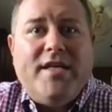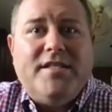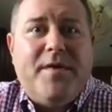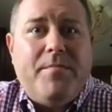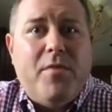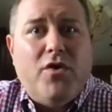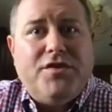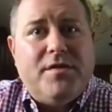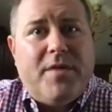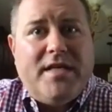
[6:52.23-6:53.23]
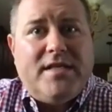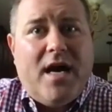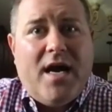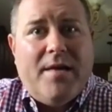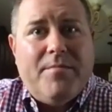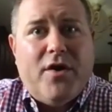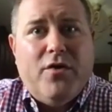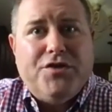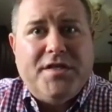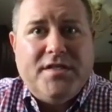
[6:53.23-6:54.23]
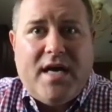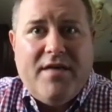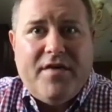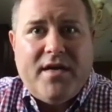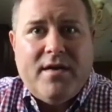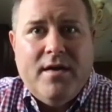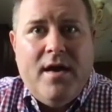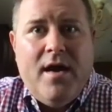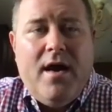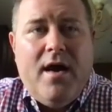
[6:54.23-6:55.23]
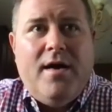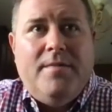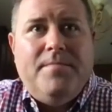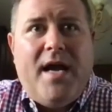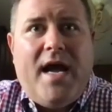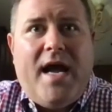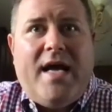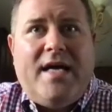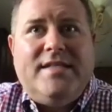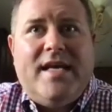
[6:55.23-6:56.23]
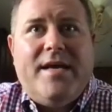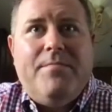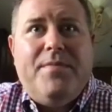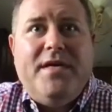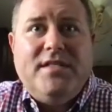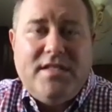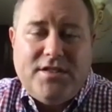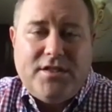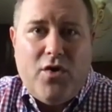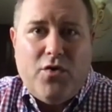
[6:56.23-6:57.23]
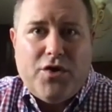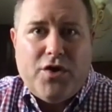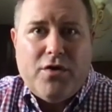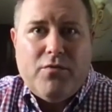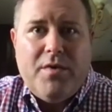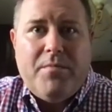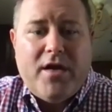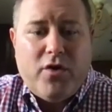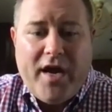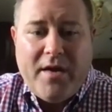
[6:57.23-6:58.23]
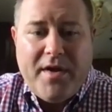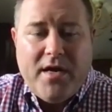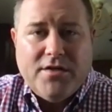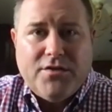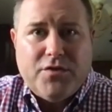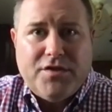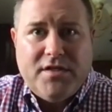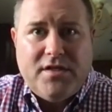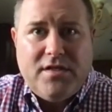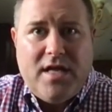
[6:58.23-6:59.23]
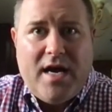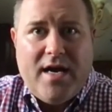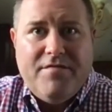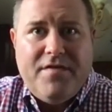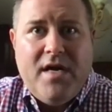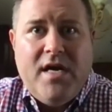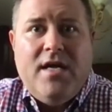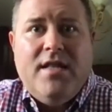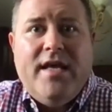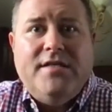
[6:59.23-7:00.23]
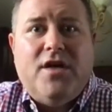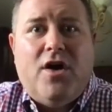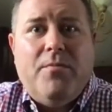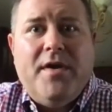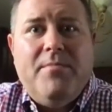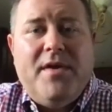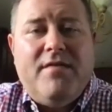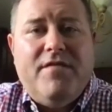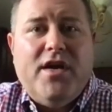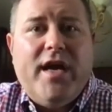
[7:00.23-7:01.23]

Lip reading: spend most of my time coaching diving. As a business owner, when my grandparents were still alive, they saw me being very